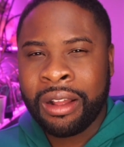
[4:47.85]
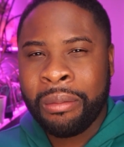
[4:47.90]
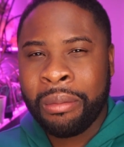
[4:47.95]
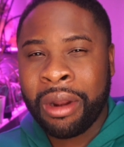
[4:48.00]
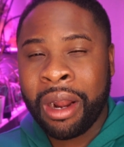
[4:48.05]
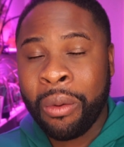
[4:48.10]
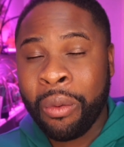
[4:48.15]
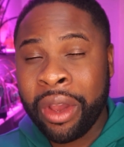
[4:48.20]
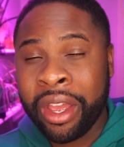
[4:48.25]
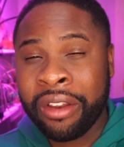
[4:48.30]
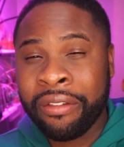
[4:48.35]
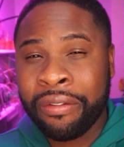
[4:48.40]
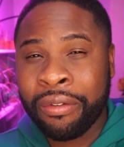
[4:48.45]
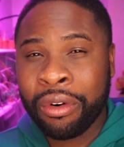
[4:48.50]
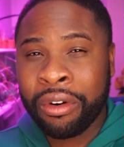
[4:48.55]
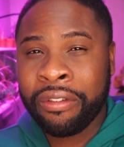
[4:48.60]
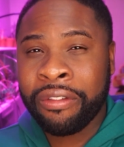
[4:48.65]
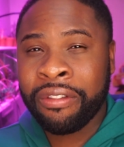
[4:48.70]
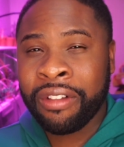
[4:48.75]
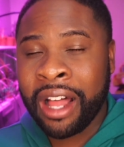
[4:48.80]
But I'm waiting
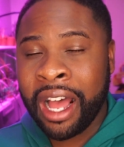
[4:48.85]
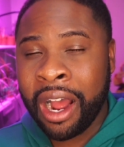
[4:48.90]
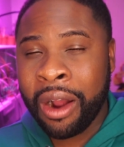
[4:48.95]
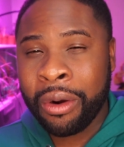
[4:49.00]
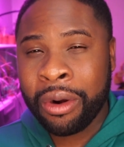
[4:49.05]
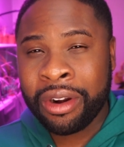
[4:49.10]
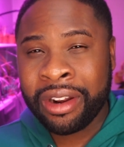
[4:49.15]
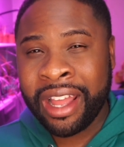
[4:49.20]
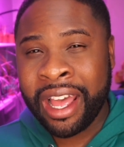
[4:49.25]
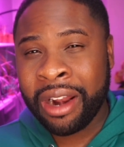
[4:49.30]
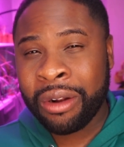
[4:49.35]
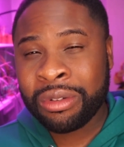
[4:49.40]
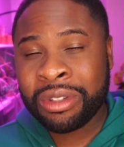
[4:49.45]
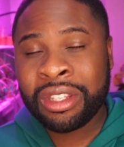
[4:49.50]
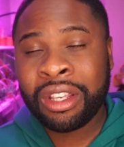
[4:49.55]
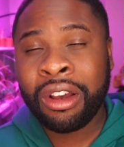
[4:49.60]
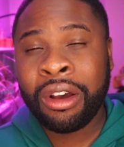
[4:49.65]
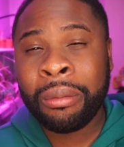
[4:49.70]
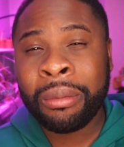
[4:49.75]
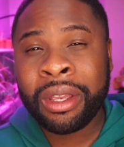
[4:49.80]
for a flower, and that'll
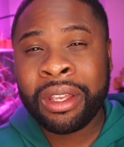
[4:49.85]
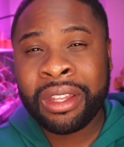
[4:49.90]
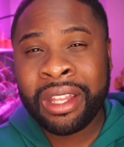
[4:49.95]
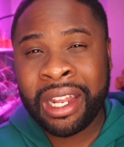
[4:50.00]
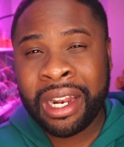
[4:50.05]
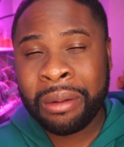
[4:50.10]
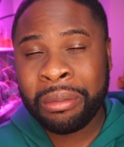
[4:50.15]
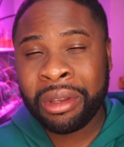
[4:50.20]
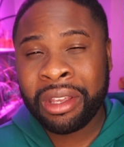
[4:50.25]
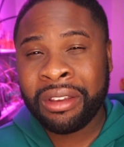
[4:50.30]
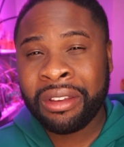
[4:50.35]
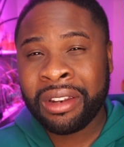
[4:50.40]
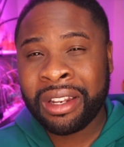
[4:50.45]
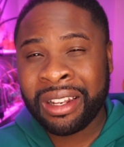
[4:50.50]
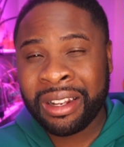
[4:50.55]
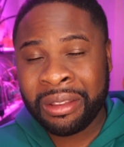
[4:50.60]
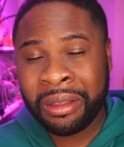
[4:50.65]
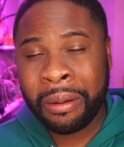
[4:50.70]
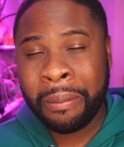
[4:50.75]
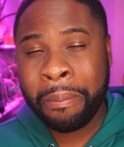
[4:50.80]
tell me that I'm
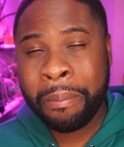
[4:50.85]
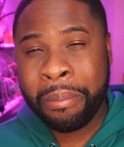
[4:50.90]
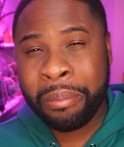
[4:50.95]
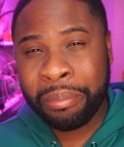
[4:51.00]
getting the